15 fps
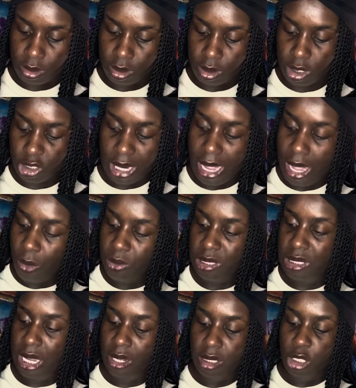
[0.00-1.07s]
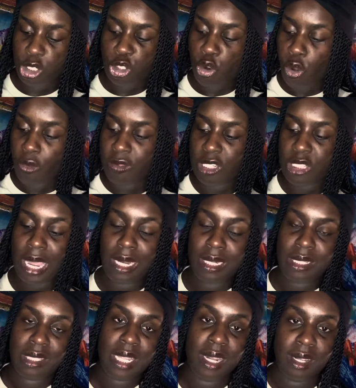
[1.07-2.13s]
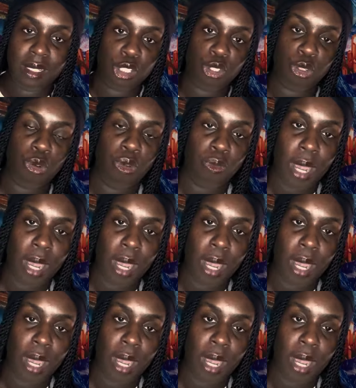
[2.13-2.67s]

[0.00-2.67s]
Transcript: The child was telling the truth. The child was telling the truth.